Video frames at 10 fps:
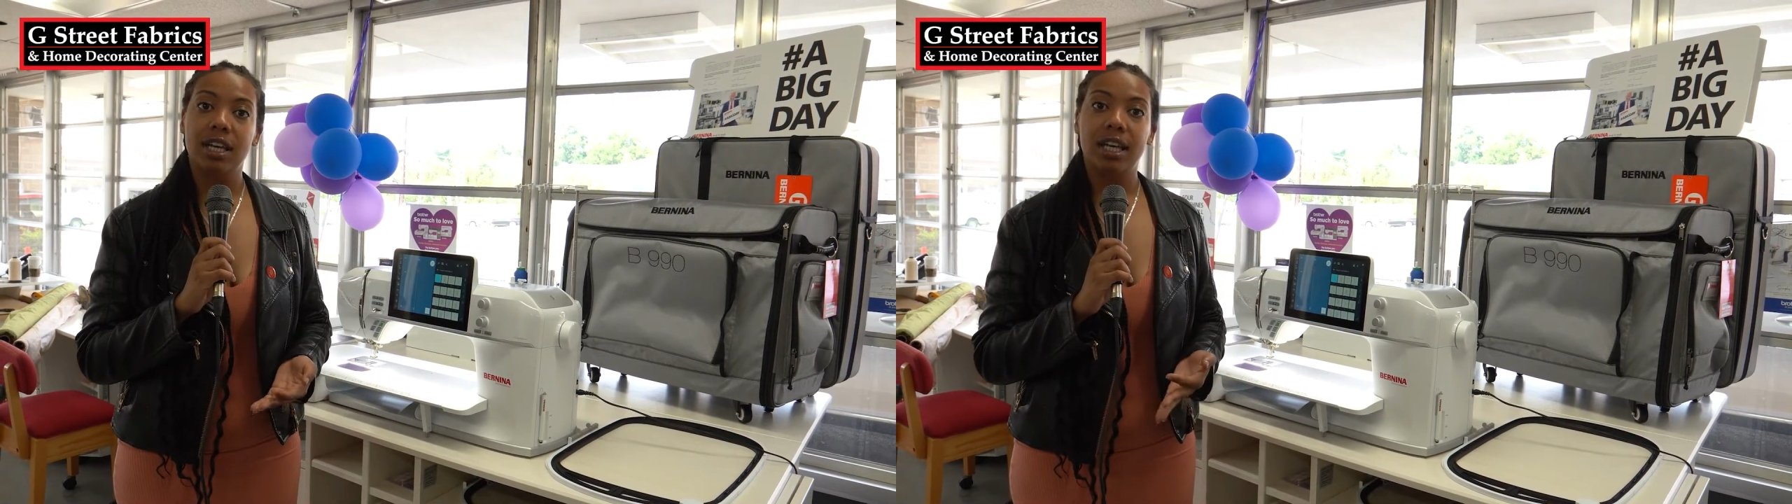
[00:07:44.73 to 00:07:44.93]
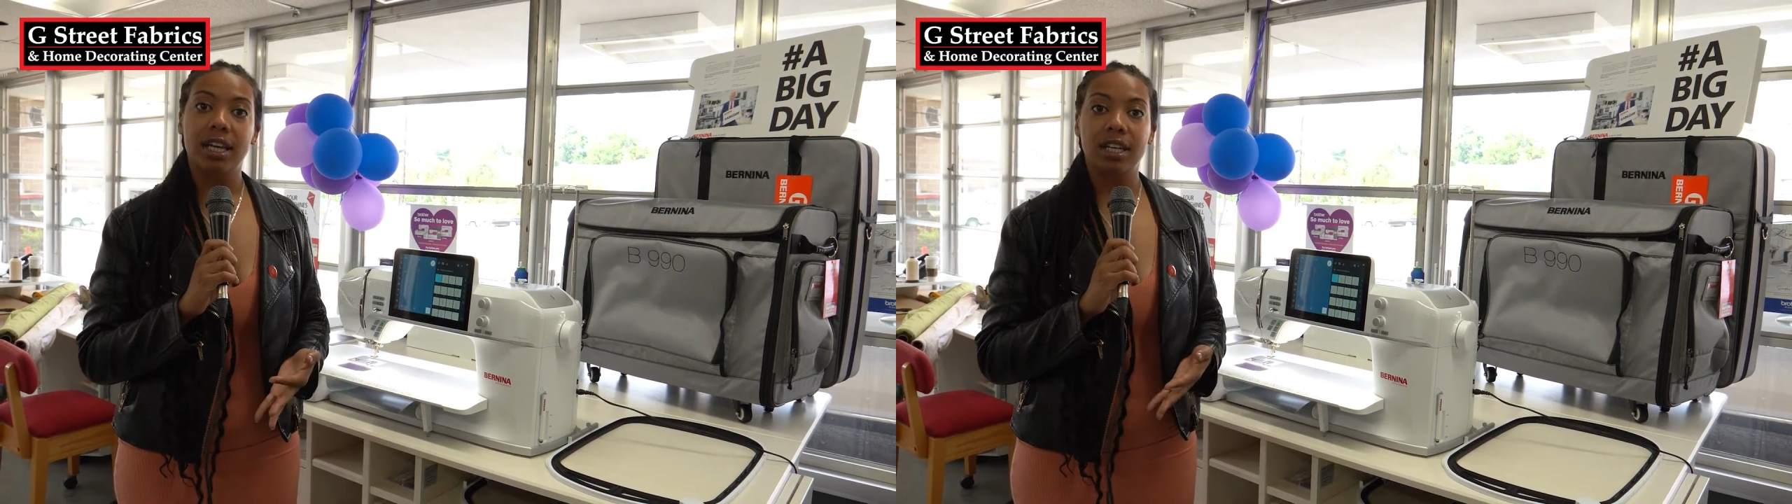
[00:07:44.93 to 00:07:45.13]

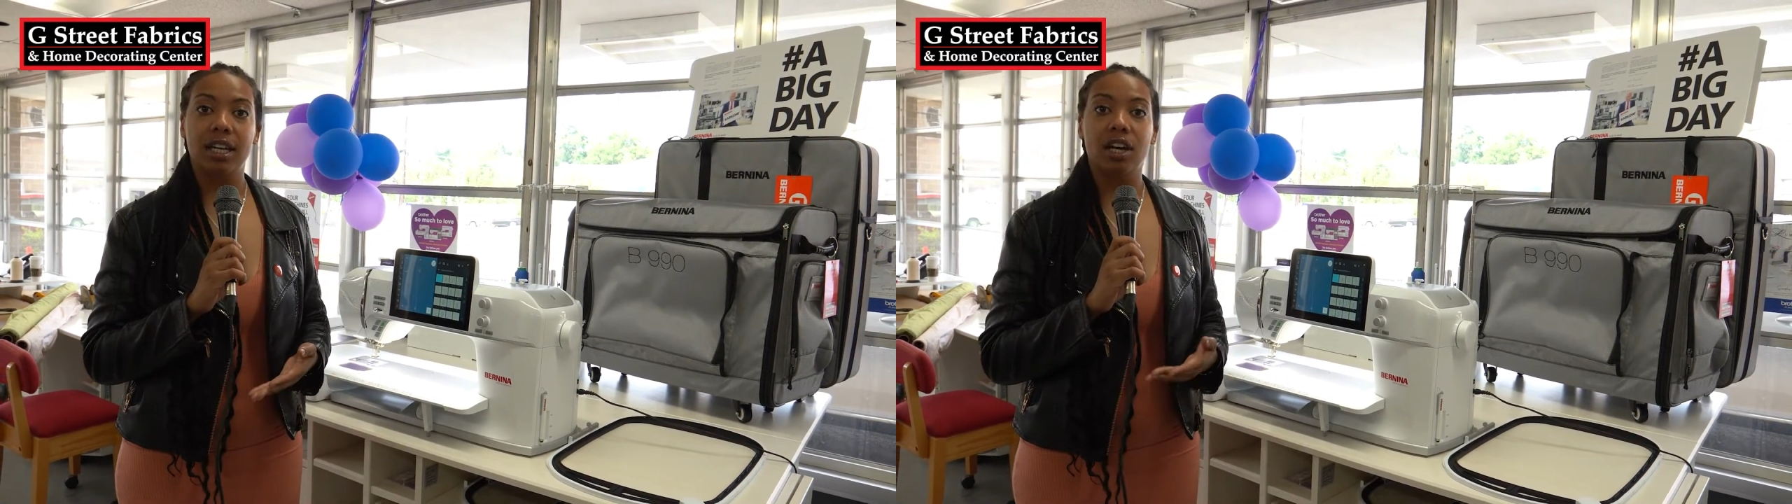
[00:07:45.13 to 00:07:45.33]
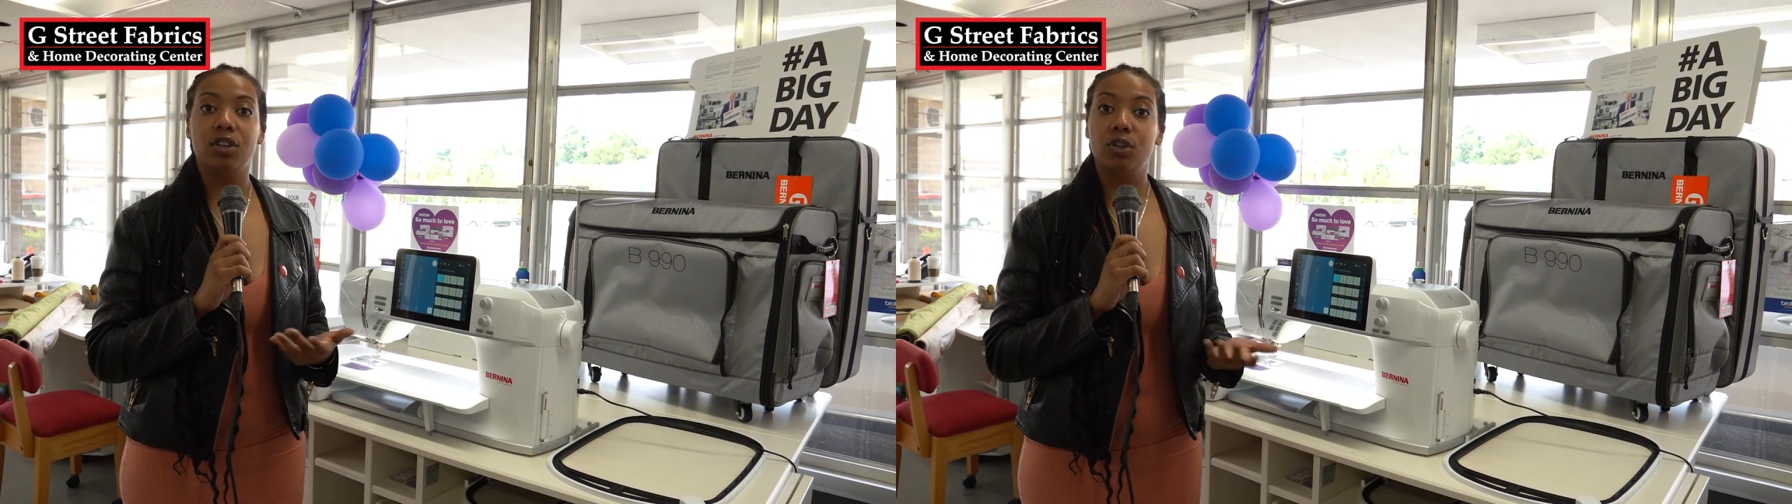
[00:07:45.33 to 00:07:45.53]
in
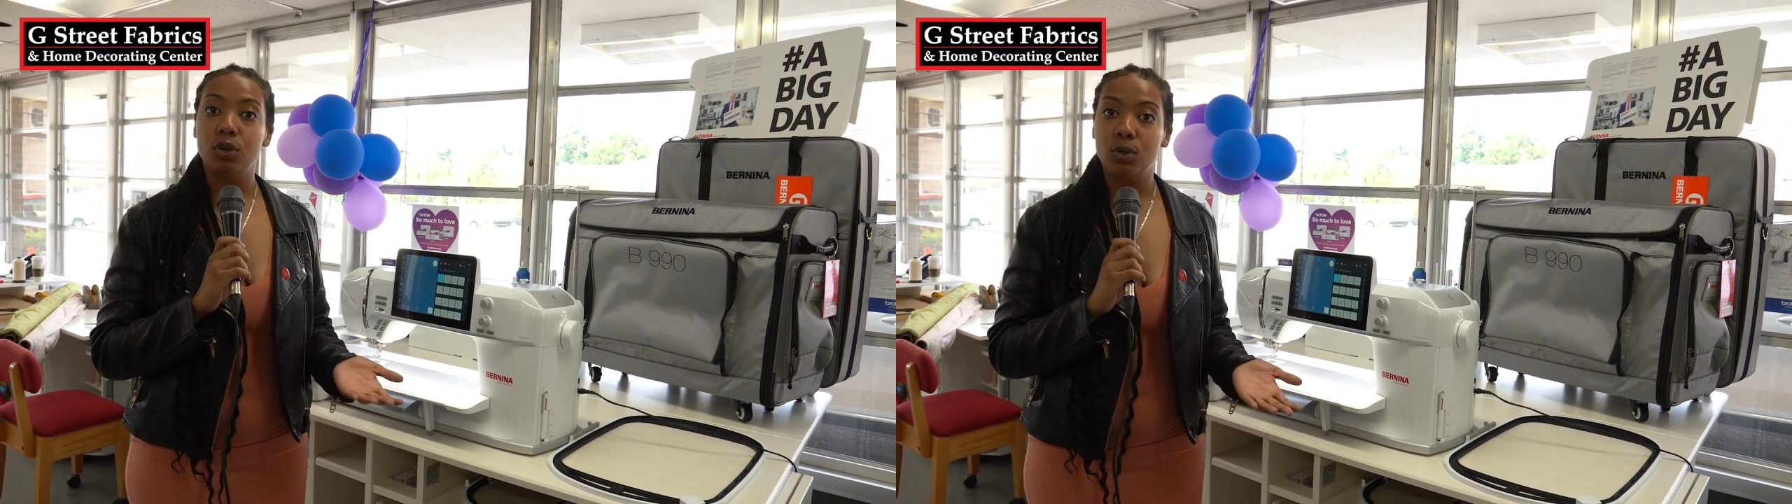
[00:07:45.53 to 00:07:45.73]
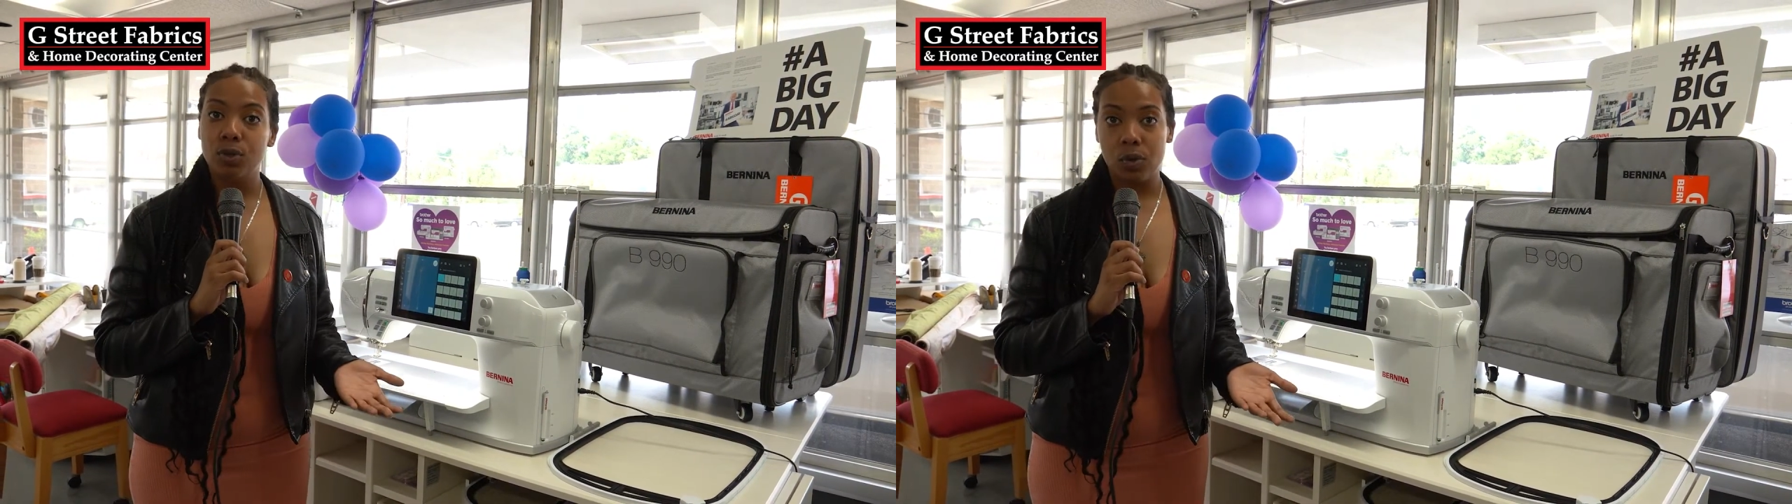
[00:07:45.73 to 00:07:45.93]
a
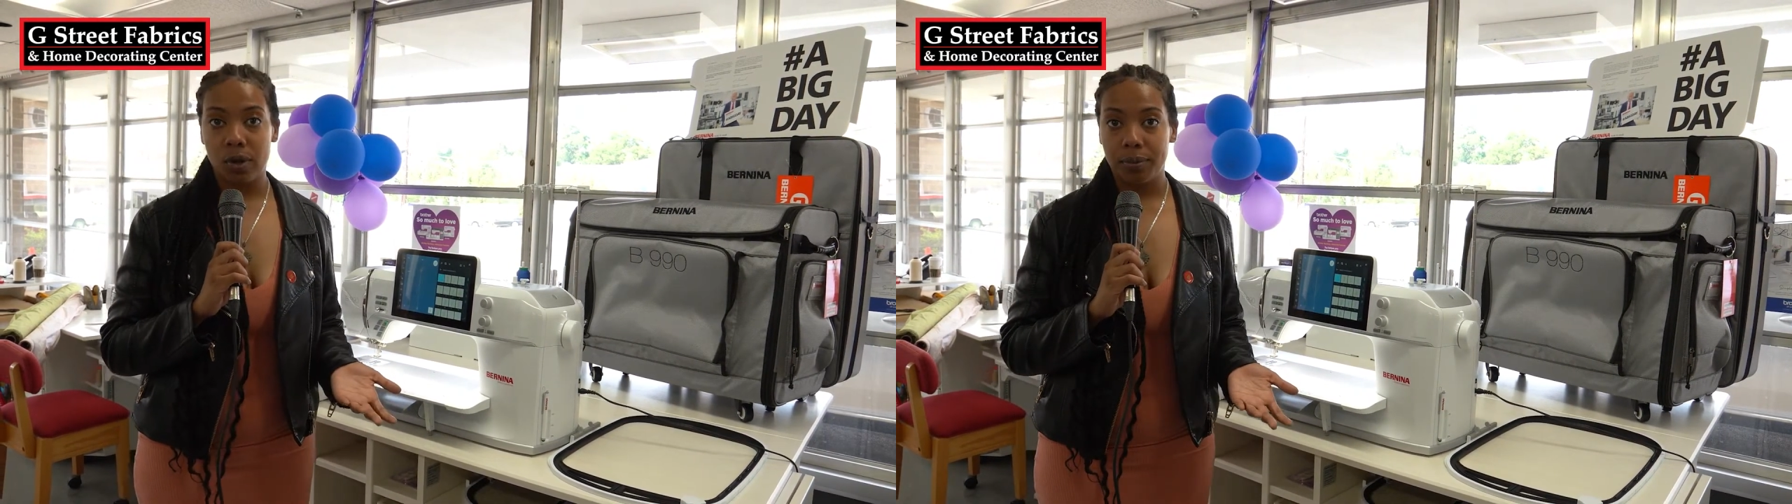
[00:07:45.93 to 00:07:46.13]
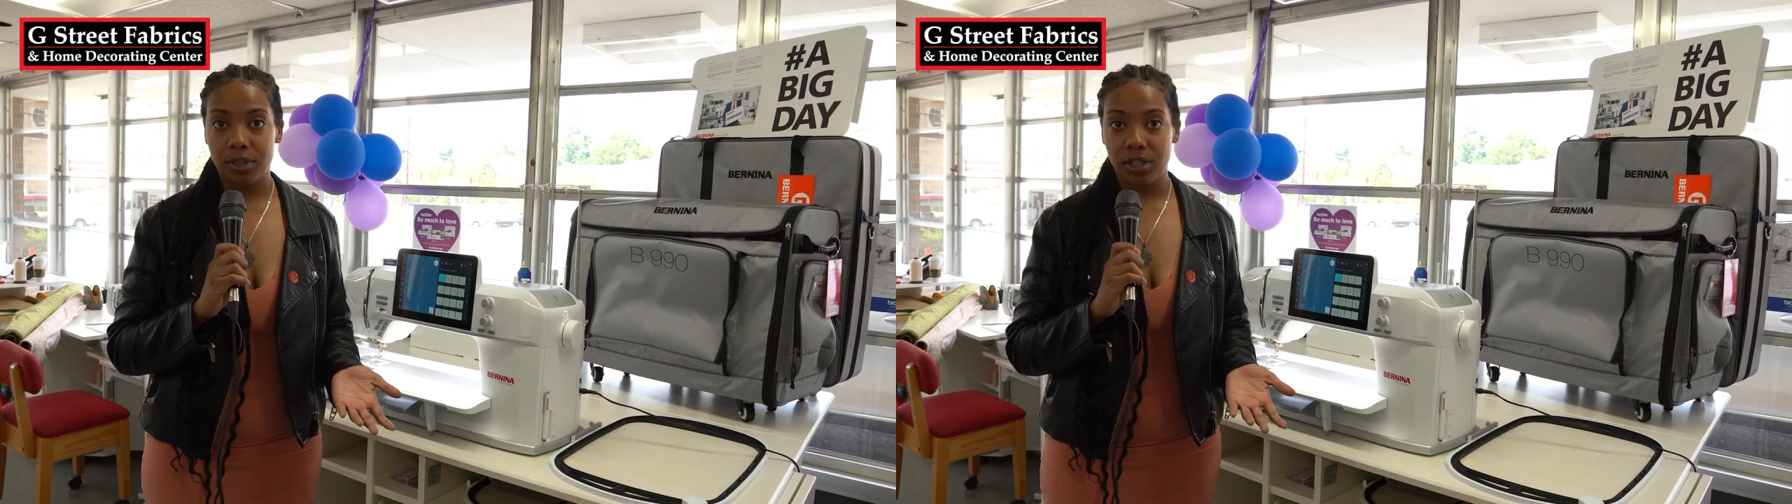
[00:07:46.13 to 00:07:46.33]
new
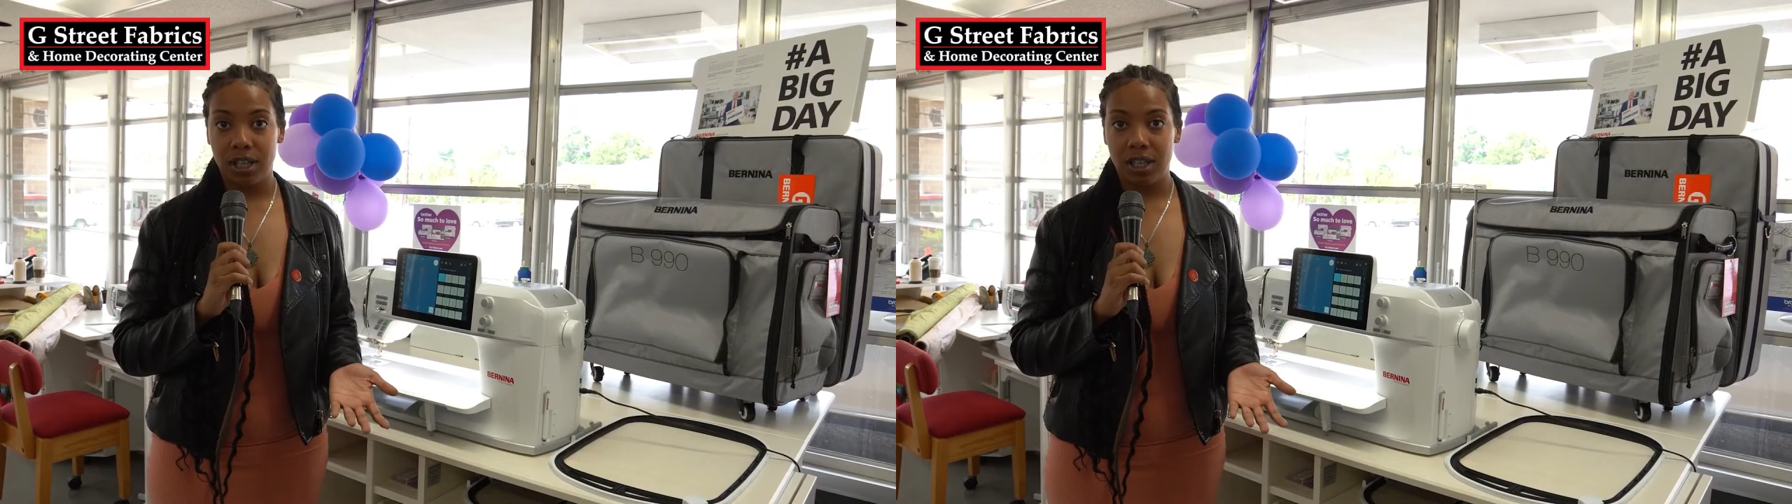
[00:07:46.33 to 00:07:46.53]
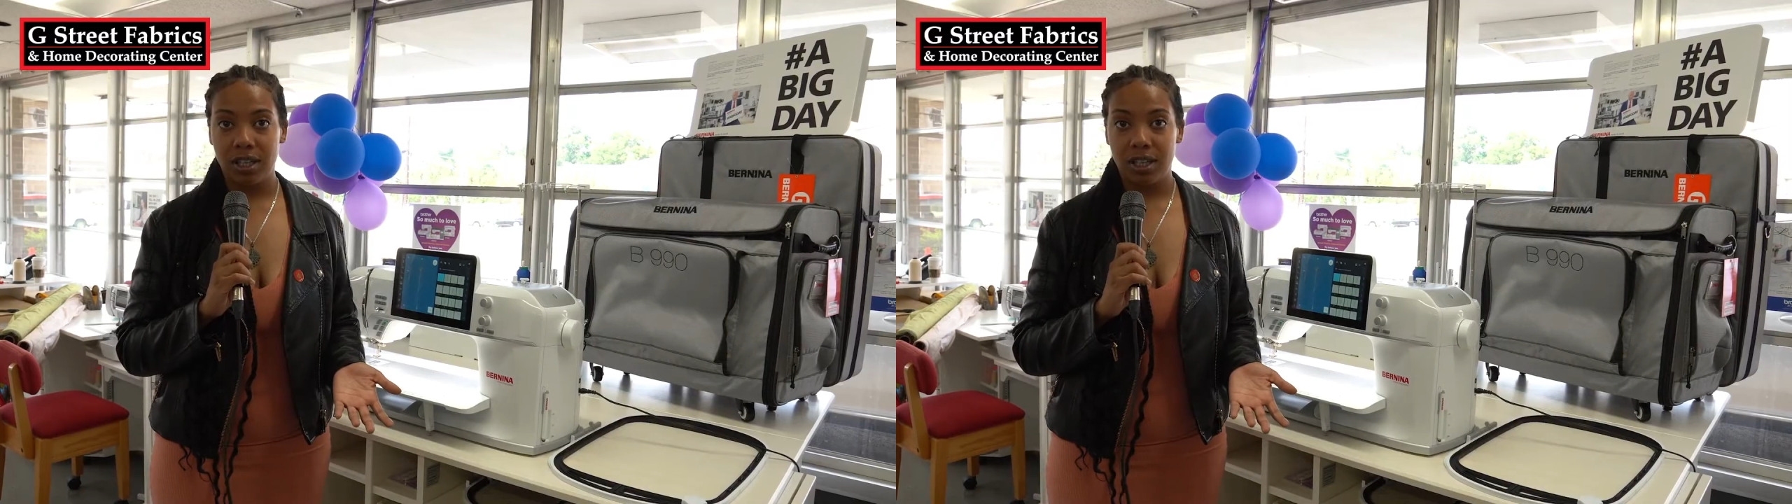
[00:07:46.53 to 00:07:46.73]
sewing
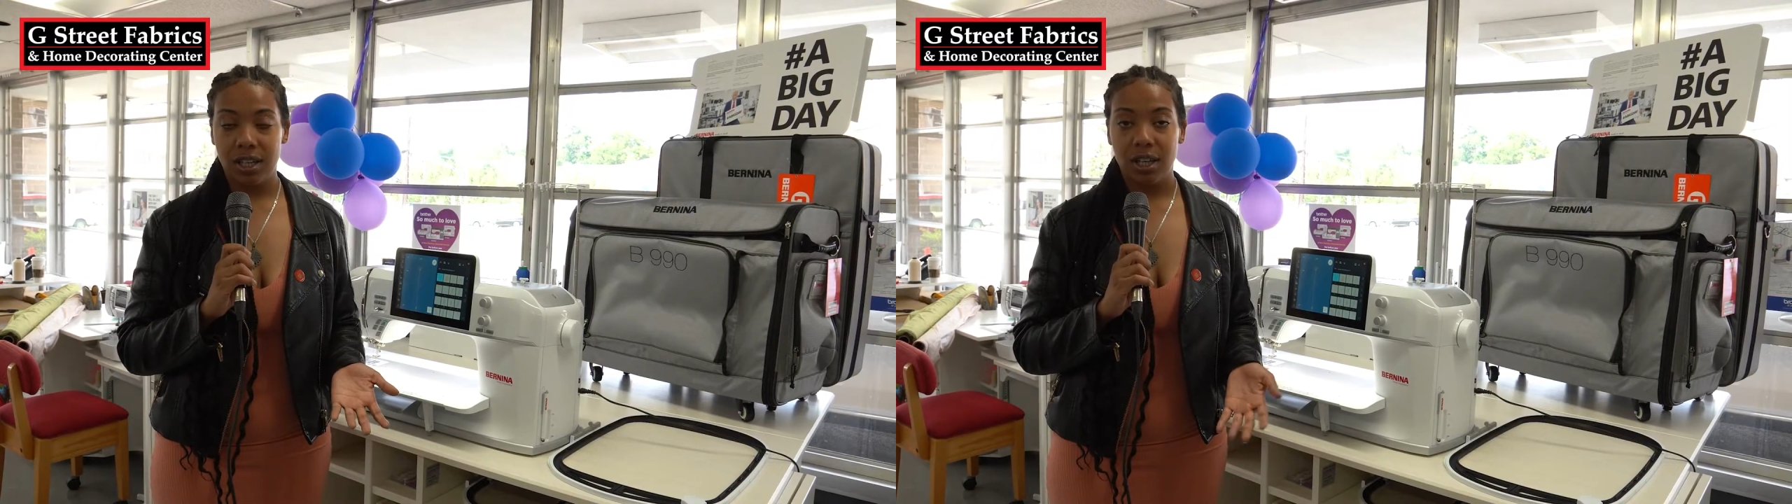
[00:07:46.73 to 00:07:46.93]
machine,